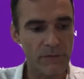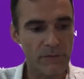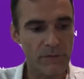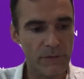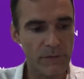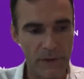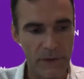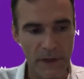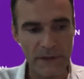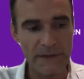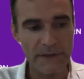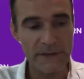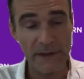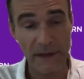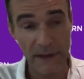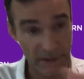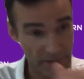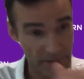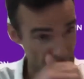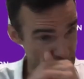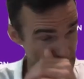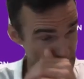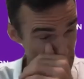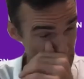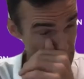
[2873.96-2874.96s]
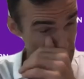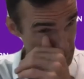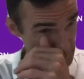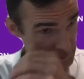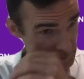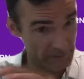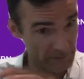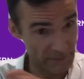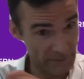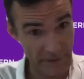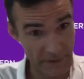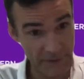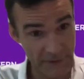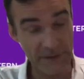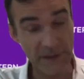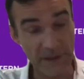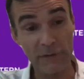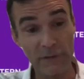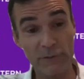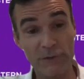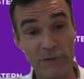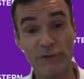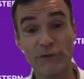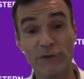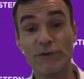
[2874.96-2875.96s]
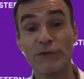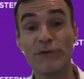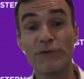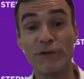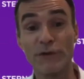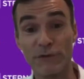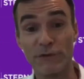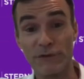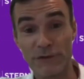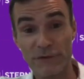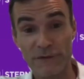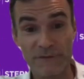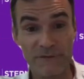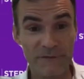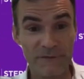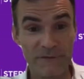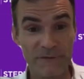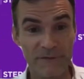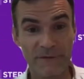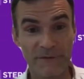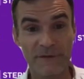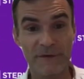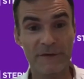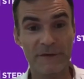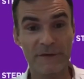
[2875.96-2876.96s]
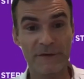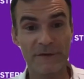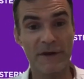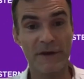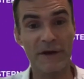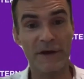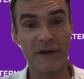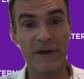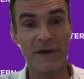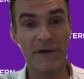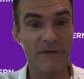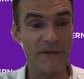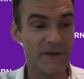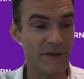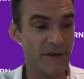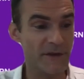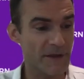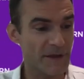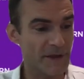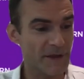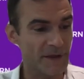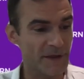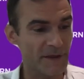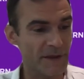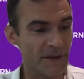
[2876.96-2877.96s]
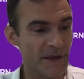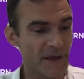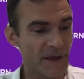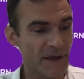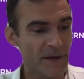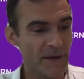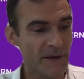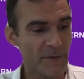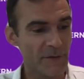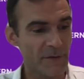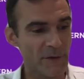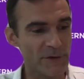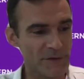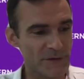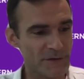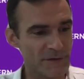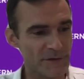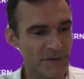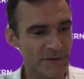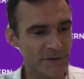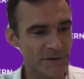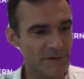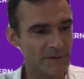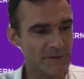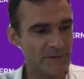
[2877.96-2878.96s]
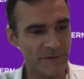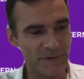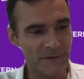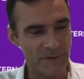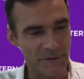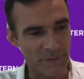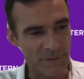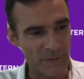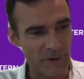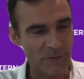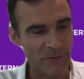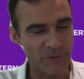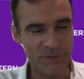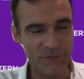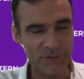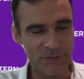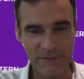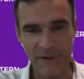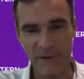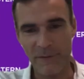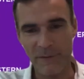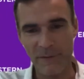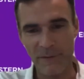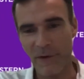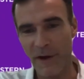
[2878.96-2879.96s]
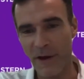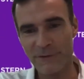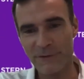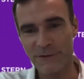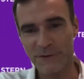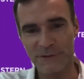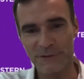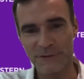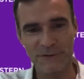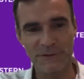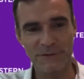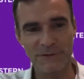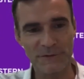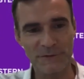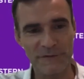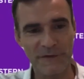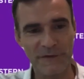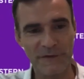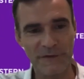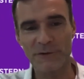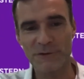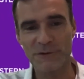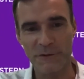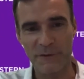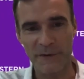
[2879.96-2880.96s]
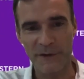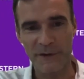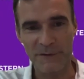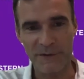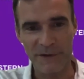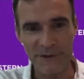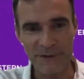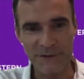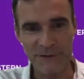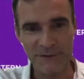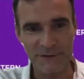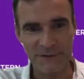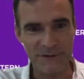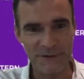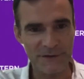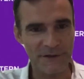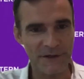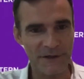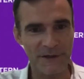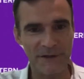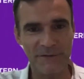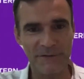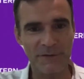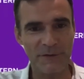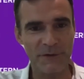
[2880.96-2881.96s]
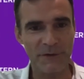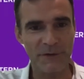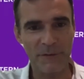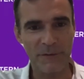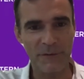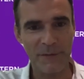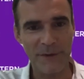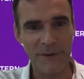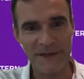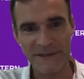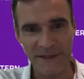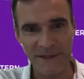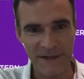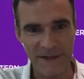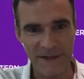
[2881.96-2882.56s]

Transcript: let's at least let's start with good news. Um, in because you know, my, I also do financial regulations, and for the past ten